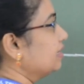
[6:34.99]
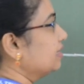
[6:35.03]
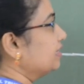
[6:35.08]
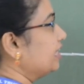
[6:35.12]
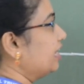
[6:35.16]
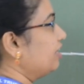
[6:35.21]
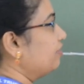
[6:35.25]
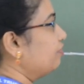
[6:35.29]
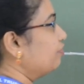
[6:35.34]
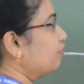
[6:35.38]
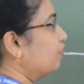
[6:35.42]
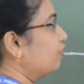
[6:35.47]

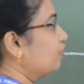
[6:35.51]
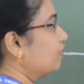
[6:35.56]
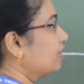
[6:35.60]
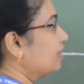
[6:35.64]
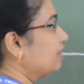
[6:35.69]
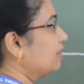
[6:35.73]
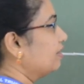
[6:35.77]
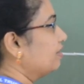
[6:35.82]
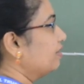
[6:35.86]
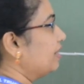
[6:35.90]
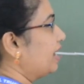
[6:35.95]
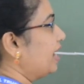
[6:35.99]
Therefore,
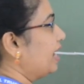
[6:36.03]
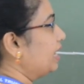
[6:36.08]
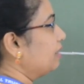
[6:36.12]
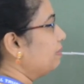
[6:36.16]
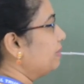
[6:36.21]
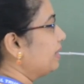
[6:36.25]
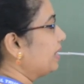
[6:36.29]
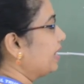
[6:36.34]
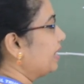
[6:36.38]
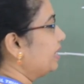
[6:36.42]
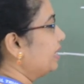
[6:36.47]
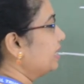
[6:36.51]
I will
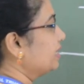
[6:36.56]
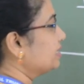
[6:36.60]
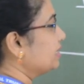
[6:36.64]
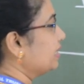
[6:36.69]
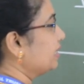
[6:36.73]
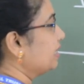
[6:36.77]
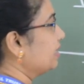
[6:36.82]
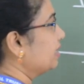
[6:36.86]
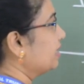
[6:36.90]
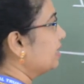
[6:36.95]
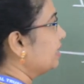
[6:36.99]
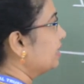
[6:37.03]
be
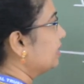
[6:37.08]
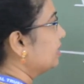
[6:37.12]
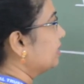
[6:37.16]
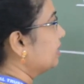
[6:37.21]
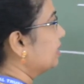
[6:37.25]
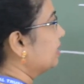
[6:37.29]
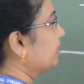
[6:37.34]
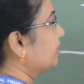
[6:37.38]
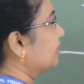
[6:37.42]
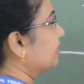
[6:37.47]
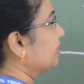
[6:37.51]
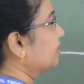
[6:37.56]
connecting
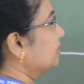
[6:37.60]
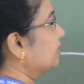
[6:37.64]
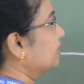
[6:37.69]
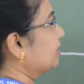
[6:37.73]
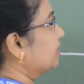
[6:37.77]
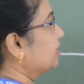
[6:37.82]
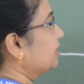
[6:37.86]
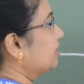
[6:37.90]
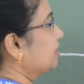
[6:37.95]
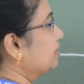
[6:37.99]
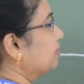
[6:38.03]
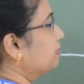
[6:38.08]

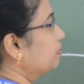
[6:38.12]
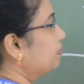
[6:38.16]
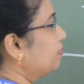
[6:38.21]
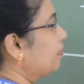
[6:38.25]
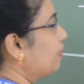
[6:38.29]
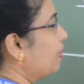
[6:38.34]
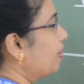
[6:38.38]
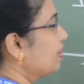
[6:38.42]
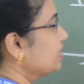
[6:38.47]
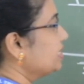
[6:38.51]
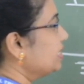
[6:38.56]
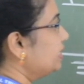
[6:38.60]

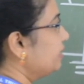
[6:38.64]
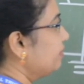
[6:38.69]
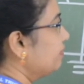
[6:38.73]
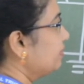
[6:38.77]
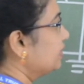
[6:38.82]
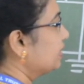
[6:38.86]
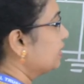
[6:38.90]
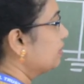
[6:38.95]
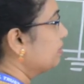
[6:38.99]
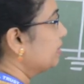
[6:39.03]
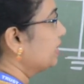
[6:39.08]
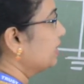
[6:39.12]
positive
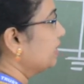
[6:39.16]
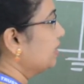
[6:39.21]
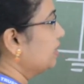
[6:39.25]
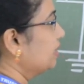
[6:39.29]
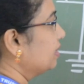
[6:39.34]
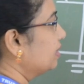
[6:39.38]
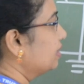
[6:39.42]
terminal